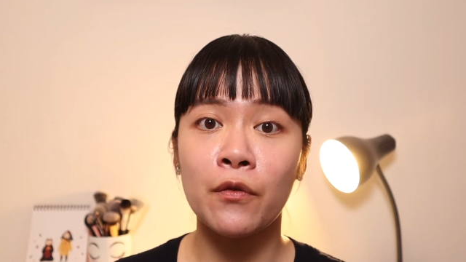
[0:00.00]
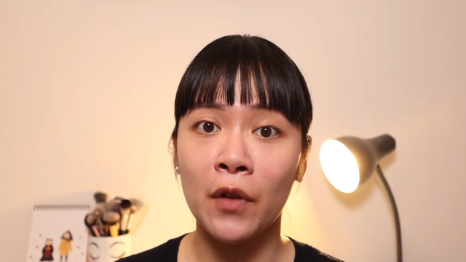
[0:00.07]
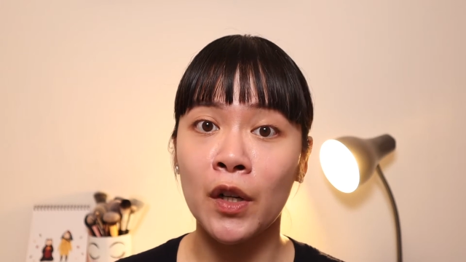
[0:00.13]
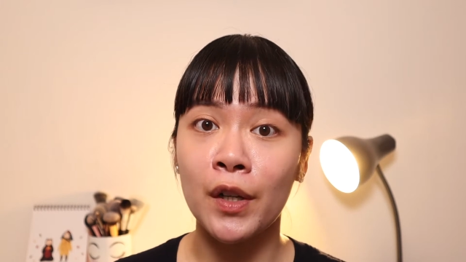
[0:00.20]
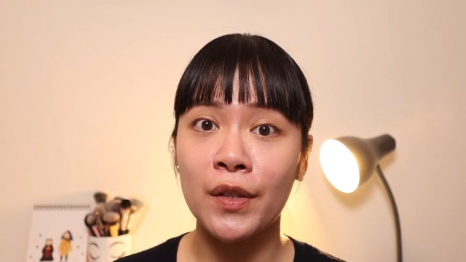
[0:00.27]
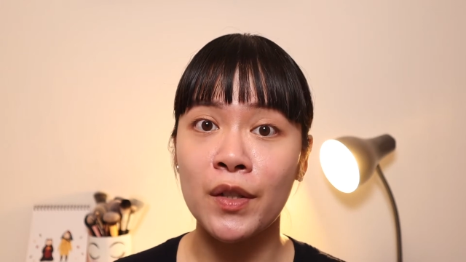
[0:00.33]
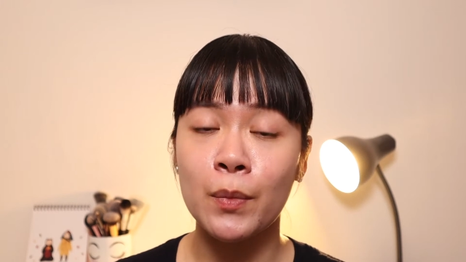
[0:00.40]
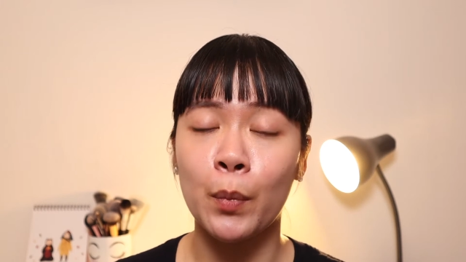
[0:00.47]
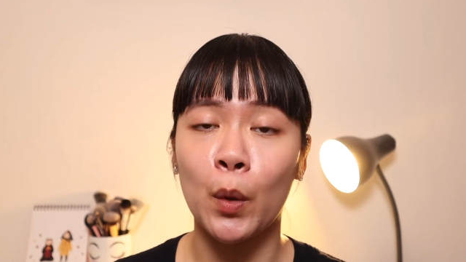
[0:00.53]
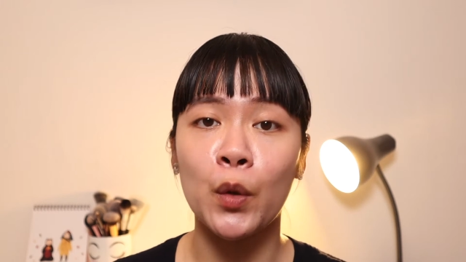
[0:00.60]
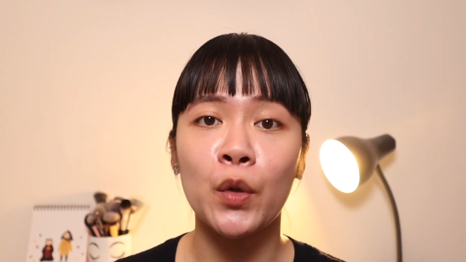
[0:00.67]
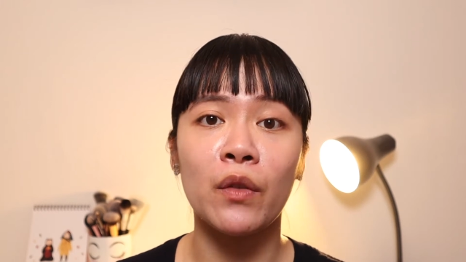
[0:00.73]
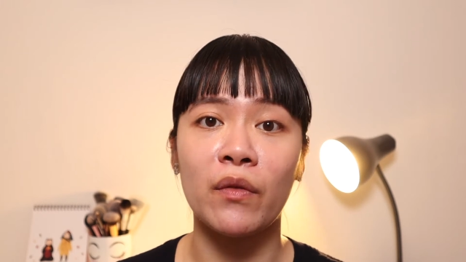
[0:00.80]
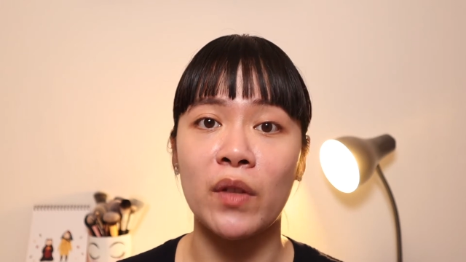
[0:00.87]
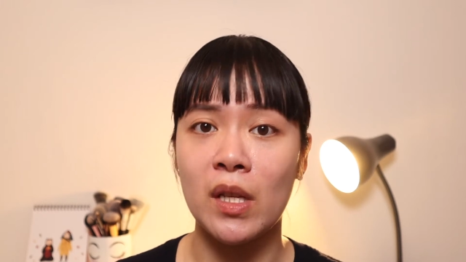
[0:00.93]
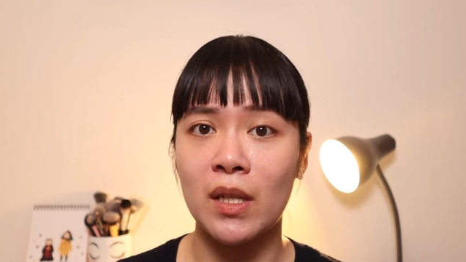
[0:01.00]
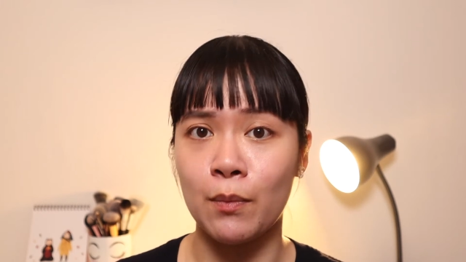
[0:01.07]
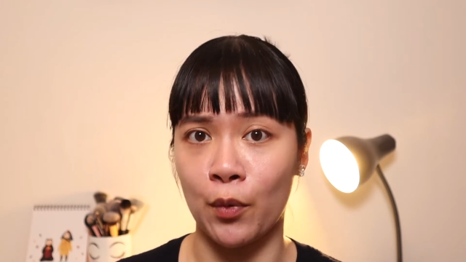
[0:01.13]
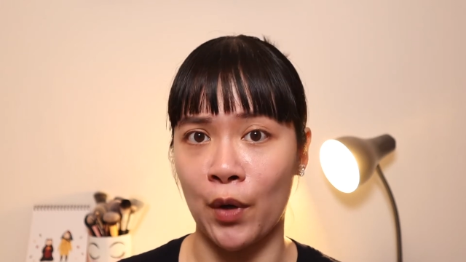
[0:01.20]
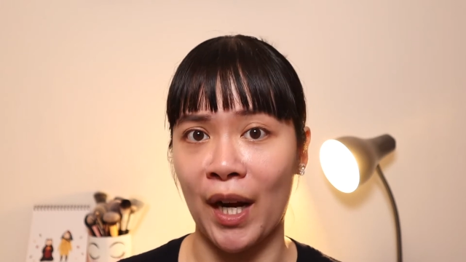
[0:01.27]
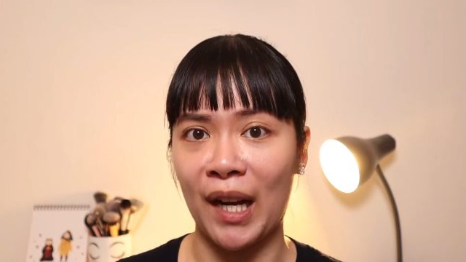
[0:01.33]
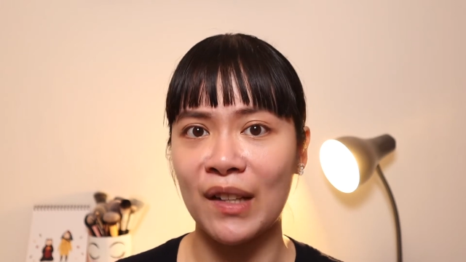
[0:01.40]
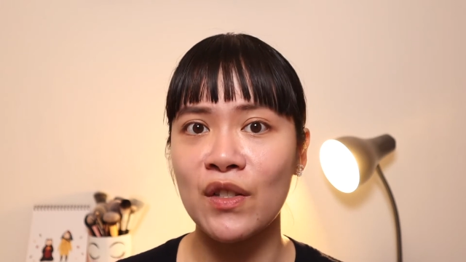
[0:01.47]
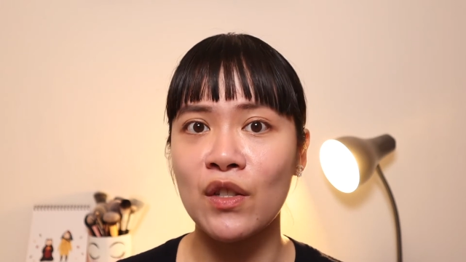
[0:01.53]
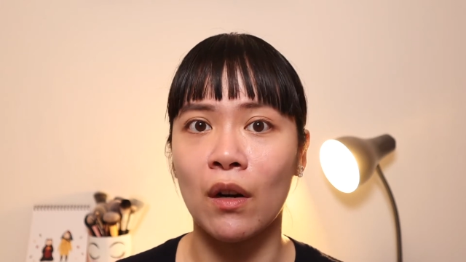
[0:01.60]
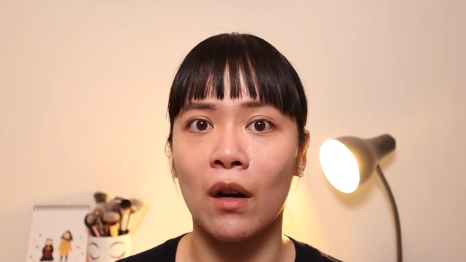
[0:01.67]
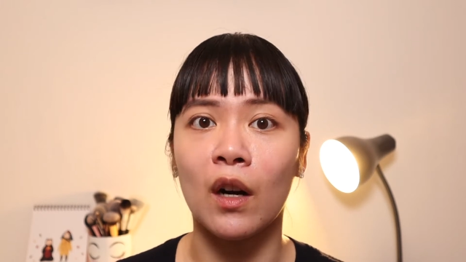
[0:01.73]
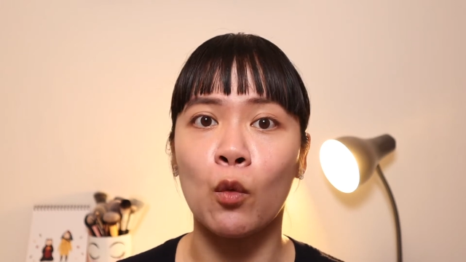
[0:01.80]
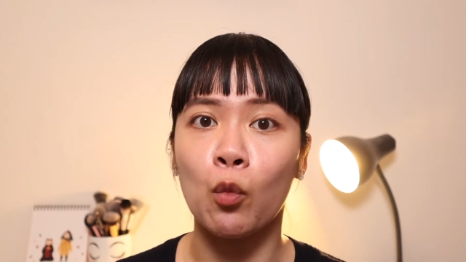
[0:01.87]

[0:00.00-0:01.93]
first, both of these brands are